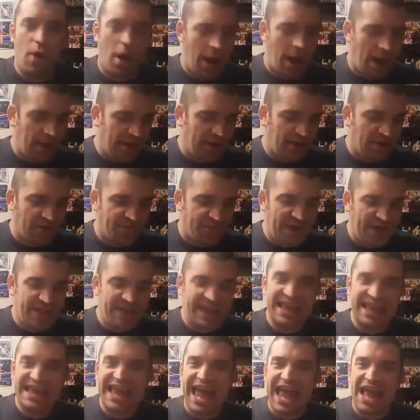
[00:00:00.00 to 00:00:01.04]
and he defends
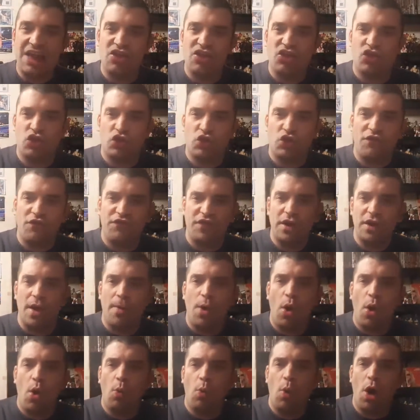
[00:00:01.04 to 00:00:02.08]
against the
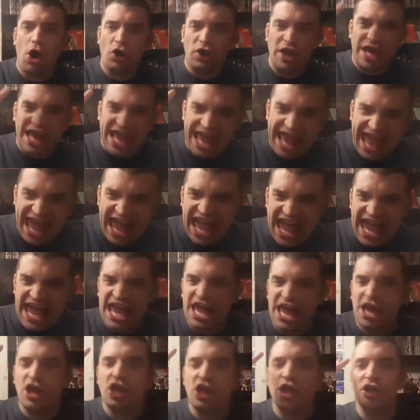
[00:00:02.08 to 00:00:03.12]
phenomenal one,
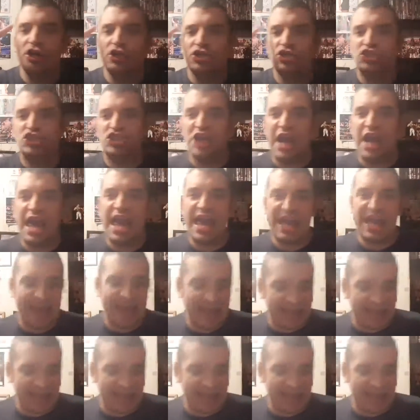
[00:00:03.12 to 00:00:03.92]
AJ